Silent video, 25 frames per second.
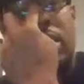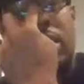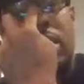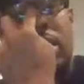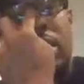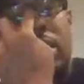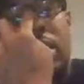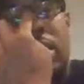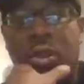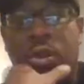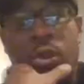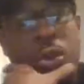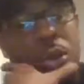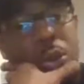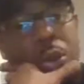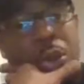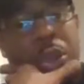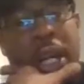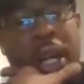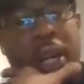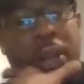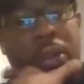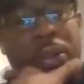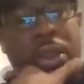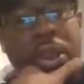blow his noodles
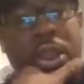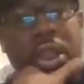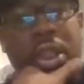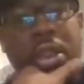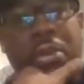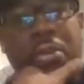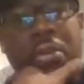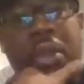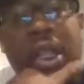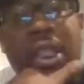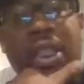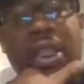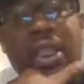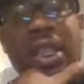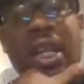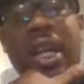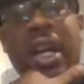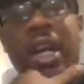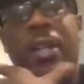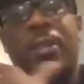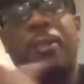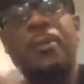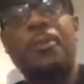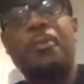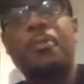out or something like
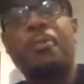that.